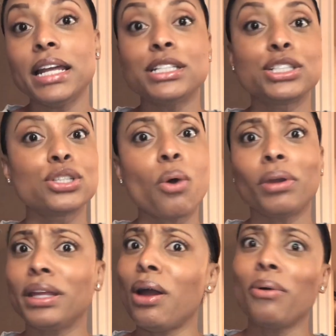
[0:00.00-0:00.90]
it's
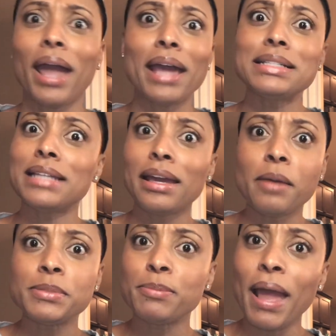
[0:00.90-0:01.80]
totally okay to take
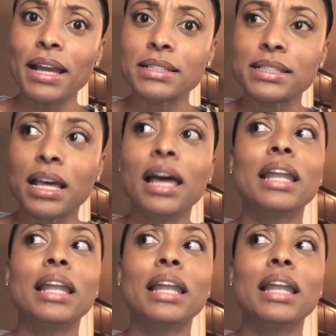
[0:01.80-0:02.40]
up space.